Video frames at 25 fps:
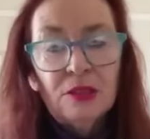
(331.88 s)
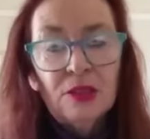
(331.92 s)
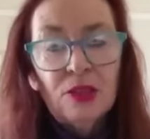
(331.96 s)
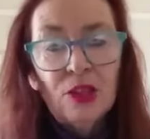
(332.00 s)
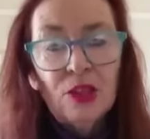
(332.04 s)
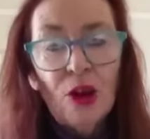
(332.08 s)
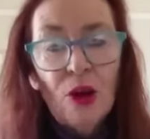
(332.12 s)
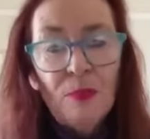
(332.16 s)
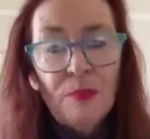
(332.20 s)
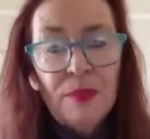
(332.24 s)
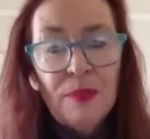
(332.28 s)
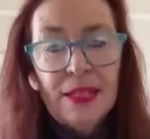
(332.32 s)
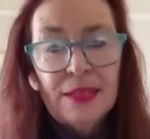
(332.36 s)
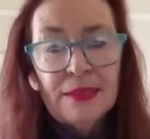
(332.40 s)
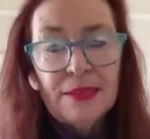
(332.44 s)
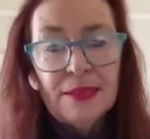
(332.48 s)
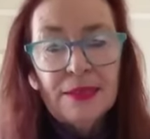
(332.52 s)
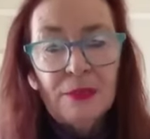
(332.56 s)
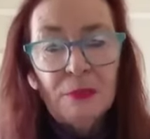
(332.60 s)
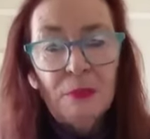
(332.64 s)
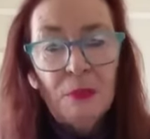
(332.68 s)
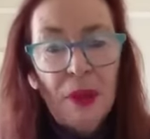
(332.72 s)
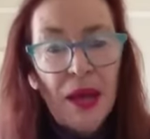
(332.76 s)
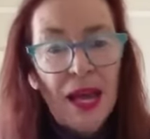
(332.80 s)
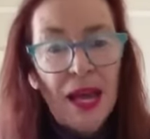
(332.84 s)
topics
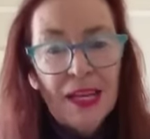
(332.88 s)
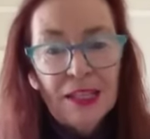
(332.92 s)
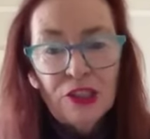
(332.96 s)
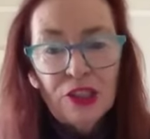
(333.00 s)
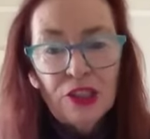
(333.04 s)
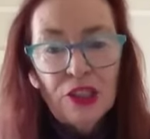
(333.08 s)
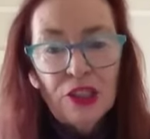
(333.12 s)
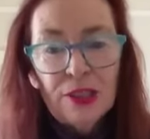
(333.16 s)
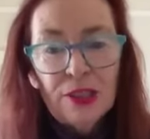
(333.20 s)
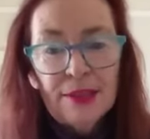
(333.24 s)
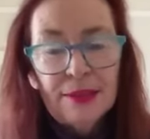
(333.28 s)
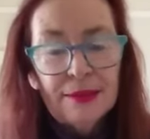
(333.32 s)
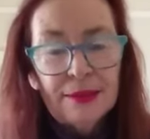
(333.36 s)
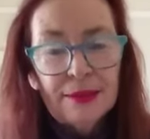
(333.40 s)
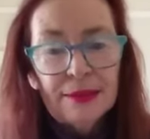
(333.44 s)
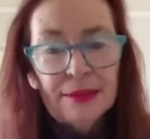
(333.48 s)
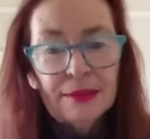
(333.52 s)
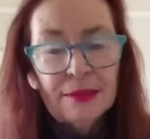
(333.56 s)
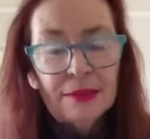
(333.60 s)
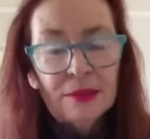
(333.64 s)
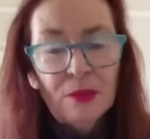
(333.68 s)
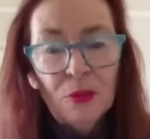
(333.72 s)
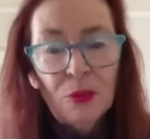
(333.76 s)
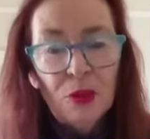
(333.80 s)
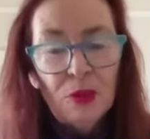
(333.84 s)
and
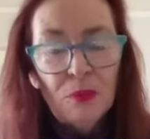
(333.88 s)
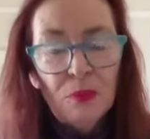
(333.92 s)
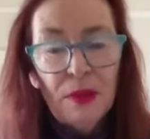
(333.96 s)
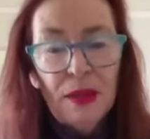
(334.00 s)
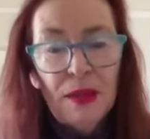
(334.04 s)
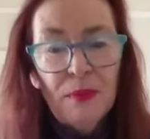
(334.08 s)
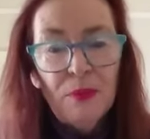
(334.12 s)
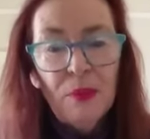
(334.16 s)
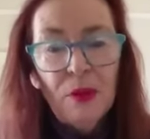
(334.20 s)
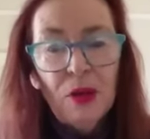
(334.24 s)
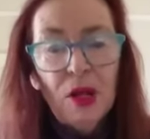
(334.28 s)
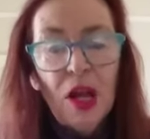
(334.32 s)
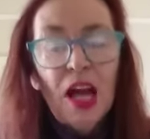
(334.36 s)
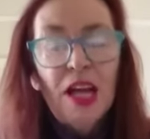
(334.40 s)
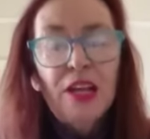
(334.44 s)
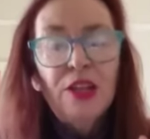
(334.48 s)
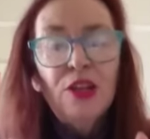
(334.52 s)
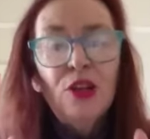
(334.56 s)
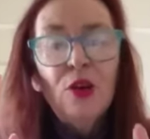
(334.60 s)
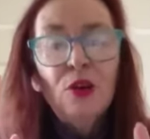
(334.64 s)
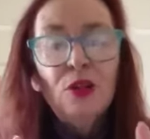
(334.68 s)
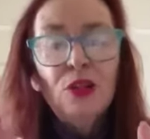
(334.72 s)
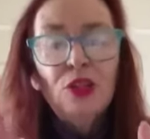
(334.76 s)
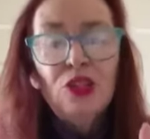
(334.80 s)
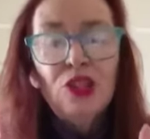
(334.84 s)
passions with people and
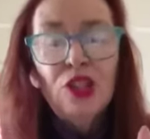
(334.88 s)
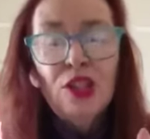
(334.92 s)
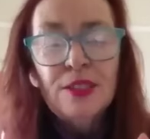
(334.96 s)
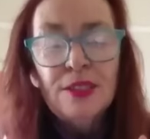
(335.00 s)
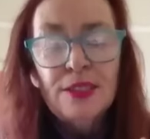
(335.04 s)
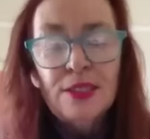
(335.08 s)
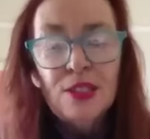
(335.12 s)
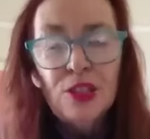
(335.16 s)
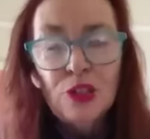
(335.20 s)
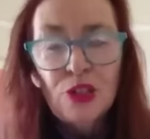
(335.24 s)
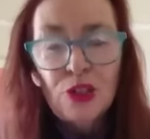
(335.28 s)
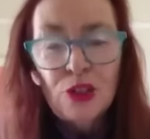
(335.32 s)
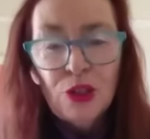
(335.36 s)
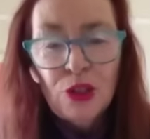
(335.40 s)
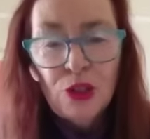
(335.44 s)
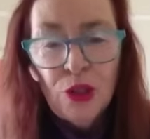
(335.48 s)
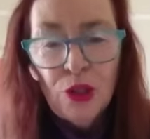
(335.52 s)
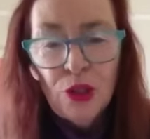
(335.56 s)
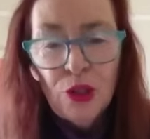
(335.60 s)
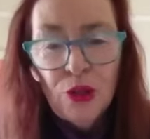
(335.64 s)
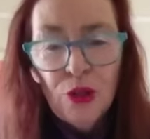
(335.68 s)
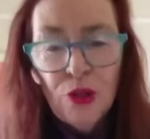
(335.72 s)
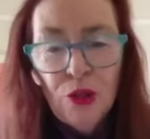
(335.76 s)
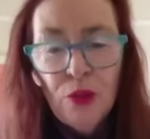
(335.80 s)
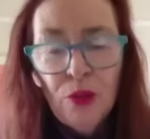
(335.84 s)
not just
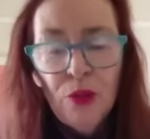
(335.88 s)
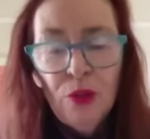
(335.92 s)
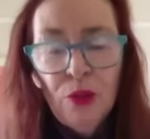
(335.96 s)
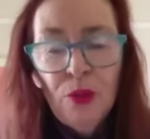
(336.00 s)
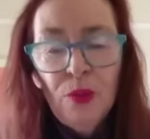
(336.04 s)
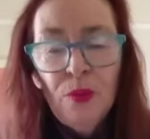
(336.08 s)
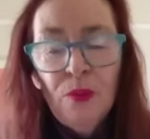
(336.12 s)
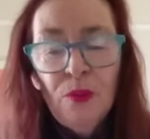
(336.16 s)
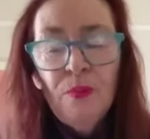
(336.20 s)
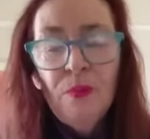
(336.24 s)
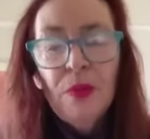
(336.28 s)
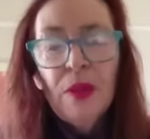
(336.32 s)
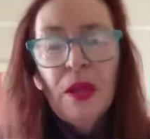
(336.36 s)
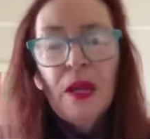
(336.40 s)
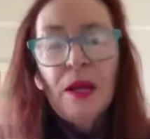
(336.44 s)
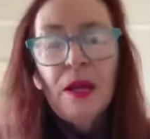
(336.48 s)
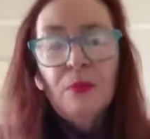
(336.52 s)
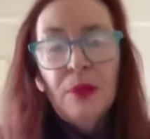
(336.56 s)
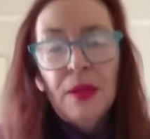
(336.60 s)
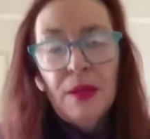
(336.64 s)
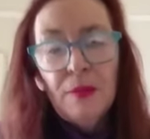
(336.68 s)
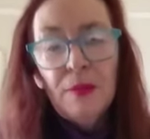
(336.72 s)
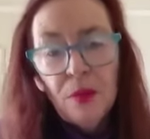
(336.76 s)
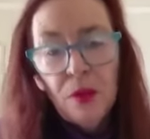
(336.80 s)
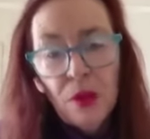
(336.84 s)
assume
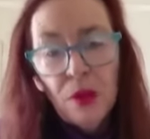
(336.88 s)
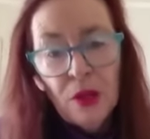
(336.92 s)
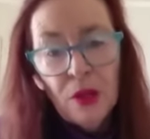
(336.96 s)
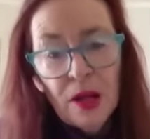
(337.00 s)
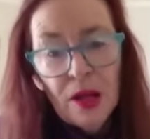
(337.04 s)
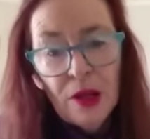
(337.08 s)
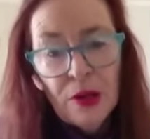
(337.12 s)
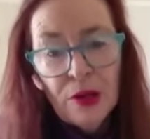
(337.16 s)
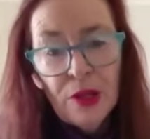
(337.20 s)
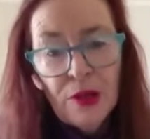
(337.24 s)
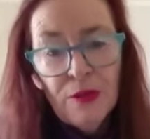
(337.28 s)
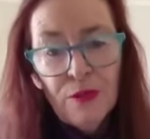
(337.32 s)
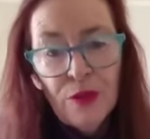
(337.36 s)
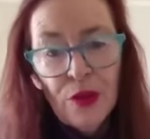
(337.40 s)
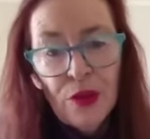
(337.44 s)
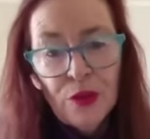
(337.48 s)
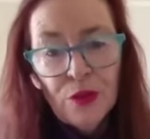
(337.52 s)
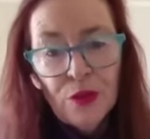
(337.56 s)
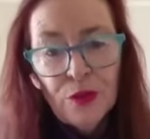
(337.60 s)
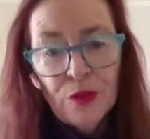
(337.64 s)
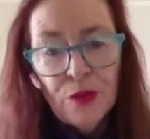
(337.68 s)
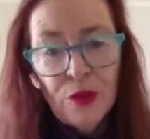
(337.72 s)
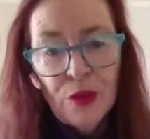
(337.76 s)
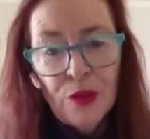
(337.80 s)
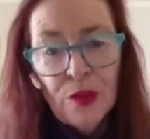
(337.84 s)
people will only
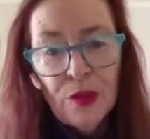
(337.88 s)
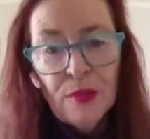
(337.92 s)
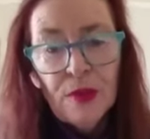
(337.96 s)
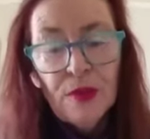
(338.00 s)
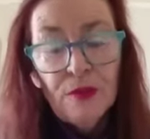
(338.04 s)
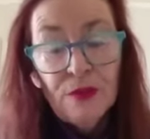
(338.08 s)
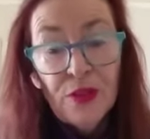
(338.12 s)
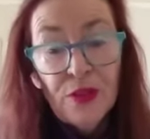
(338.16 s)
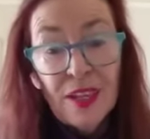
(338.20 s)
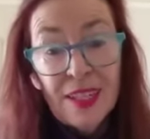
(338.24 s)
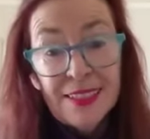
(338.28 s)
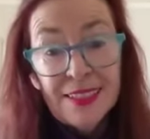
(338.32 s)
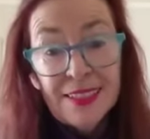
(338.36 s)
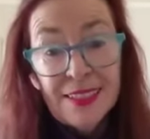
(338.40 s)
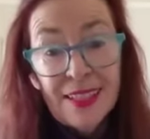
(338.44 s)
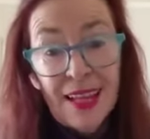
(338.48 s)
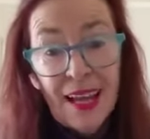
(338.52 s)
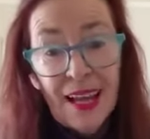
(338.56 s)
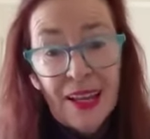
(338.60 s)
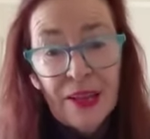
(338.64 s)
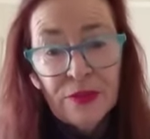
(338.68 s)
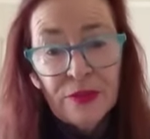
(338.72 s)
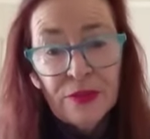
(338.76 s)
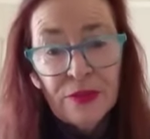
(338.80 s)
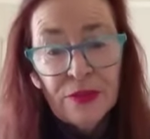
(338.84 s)
vote for them if they're
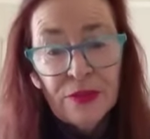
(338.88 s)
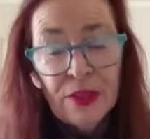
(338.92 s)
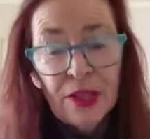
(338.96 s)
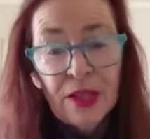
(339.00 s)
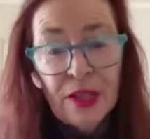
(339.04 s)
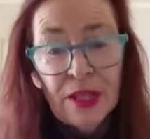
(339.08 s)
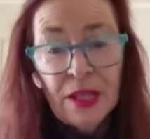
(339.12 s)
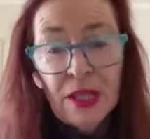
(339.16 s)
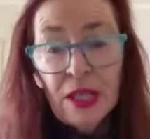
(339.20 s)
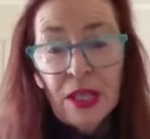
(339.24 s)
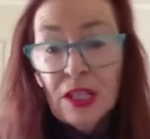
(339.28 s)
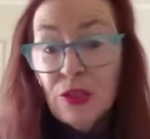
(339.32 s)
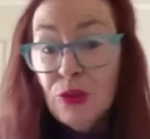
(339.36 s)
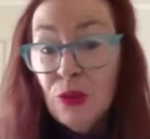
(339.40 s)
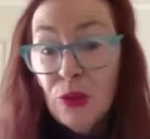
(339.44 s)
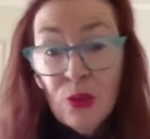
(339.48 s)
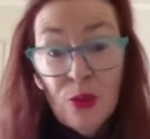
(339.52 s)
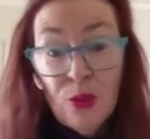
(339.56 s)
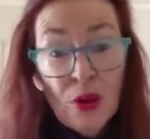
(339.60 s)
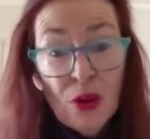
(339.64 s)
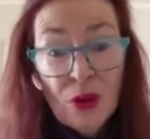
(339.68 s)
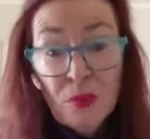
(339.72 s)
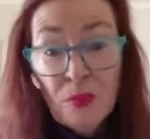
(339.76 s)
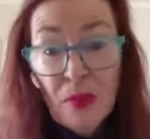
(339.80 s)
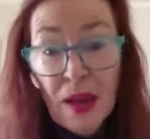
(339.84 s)
safe. Do
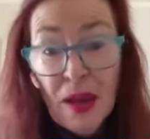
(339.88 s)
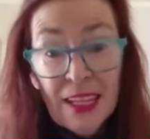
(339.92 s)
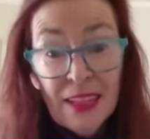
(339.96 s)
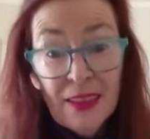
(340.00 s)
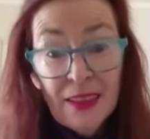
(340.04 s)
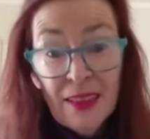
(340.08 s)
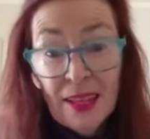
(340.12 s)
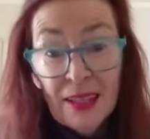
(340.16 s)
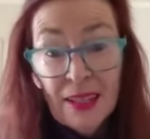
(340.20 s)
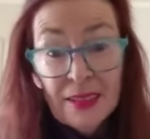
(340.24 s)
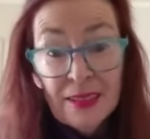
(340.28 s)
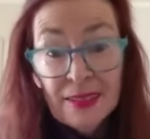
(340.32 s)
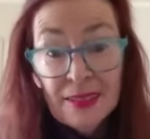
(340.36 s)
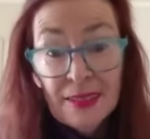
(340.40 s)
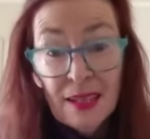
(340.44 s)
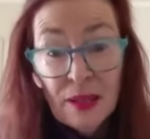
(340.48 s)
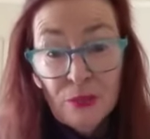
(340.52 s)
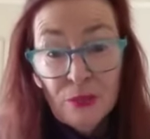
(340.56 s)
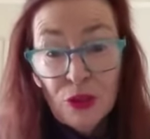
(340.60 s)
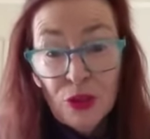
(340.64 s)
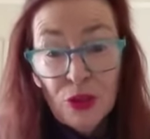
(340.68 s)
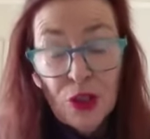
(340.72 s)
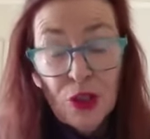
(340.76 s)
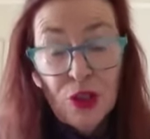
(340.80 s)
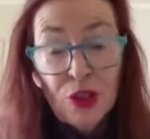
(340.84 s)
not make that
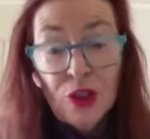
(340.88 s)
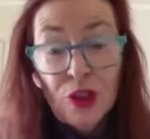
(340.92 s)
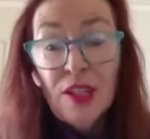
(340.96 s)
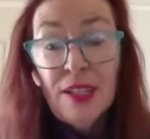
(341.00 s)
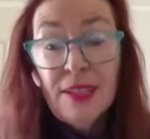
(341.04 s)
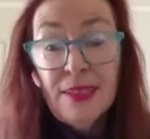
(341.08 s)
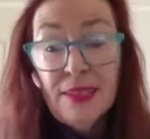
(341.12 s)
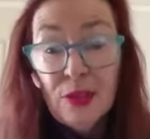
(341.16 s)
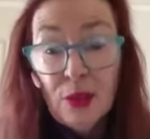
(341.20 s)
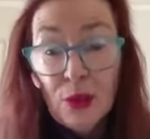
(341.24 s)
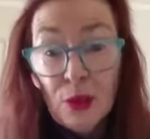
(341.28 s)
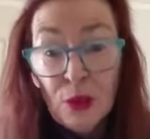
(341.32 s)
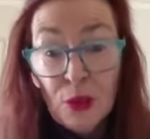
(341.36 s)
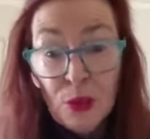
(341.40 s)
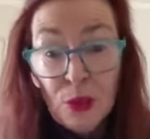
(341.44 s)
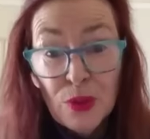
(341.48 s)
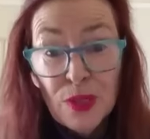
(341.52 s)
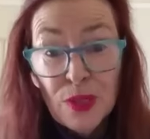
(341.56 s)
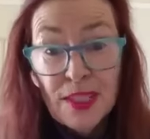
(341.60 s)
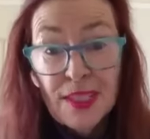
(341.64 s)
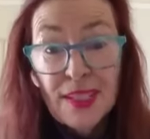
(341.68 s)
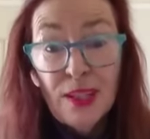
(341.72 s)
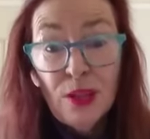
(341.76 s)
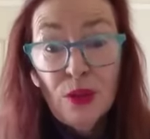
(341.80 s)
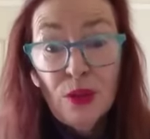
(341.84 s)
assumption. These are
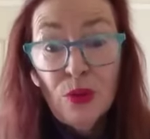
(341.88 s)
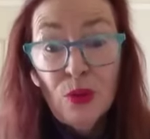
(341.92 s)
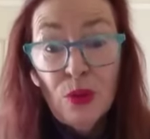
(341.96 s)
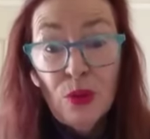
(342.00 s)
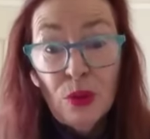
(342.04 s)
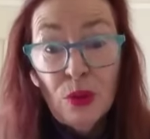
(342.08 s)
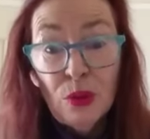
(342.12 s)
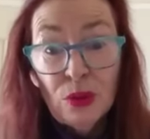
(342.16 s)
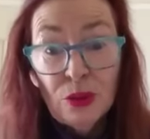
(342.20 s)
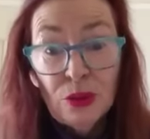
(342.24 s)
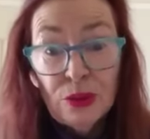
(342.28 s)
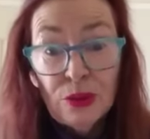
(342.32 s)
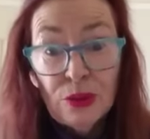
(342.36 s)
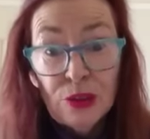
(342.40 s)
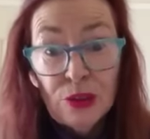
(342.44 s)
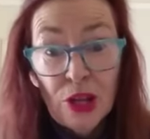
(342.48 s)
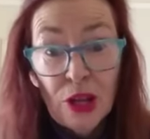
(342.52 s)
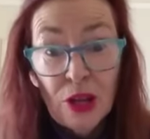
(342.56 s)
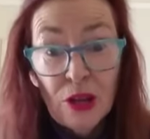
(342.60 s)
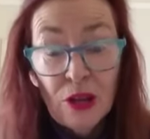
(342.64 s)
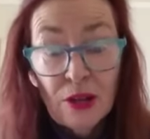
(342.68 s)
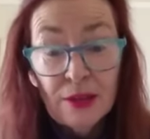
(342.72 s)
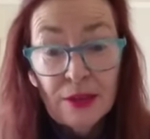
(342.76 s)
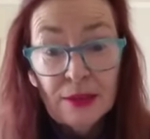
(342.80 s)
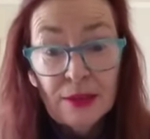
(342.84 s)
critical
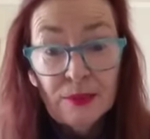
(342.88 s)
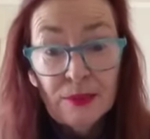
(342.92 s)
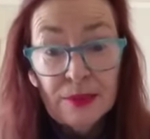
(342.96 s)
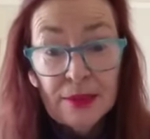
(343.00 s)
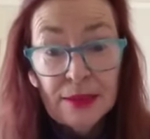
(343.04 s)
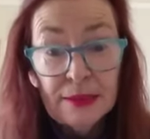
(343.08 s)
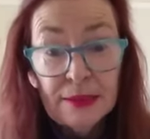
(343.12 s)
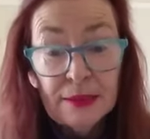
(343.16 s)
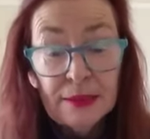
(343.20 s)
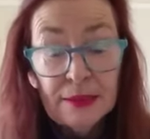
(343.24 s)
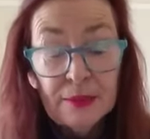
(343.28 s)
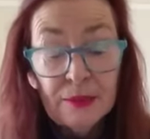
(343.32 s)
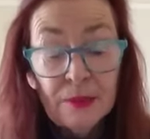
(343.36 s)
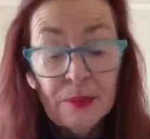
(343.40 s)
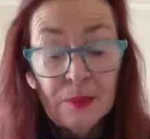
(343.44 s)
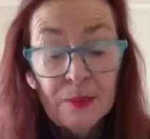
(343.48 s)
times.